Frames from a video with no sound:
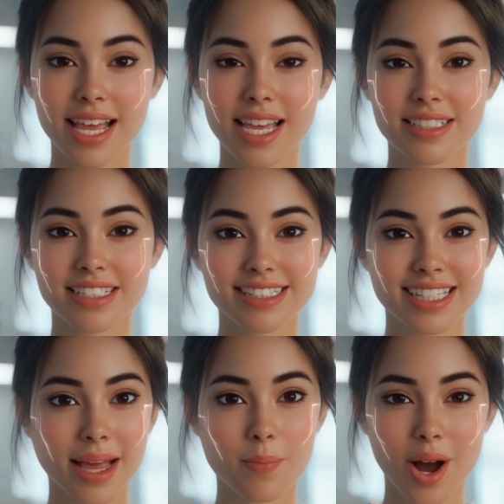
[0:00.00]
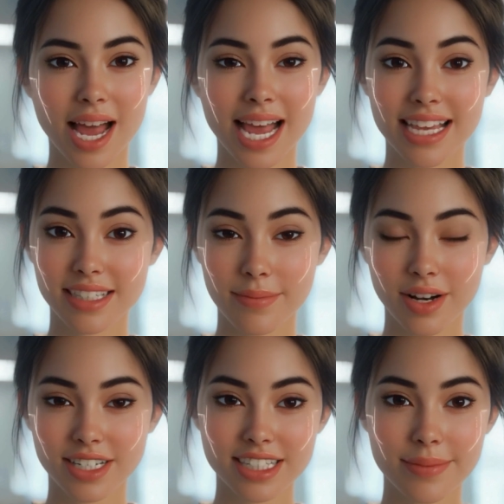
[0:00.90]
in the same way as the
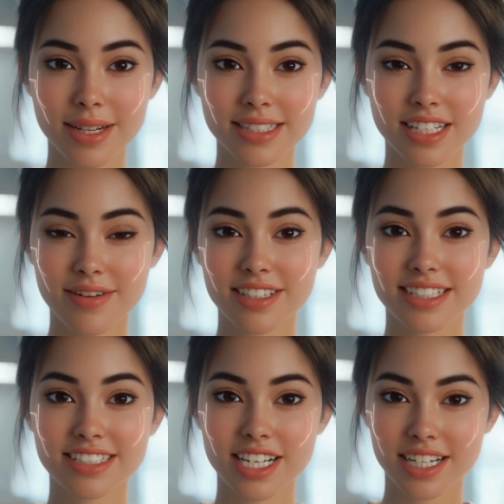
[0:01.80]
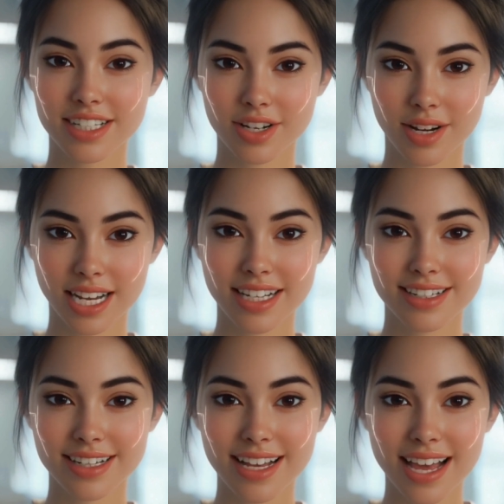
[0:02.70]
participants of this study took it.
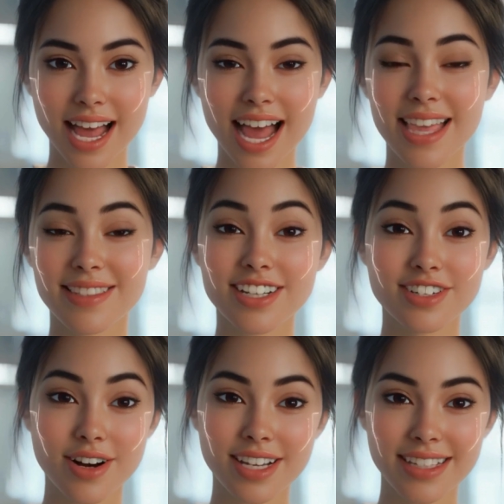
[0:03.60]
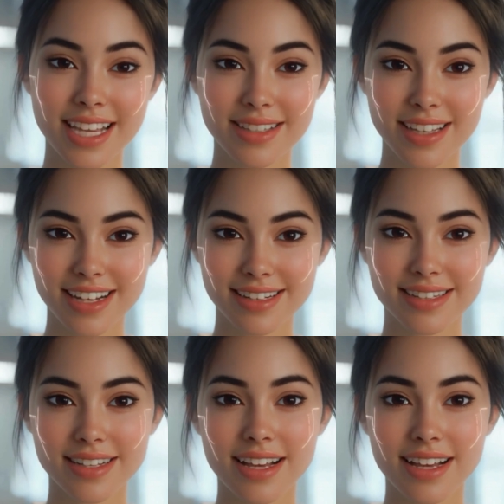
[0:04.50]
And they took it like this.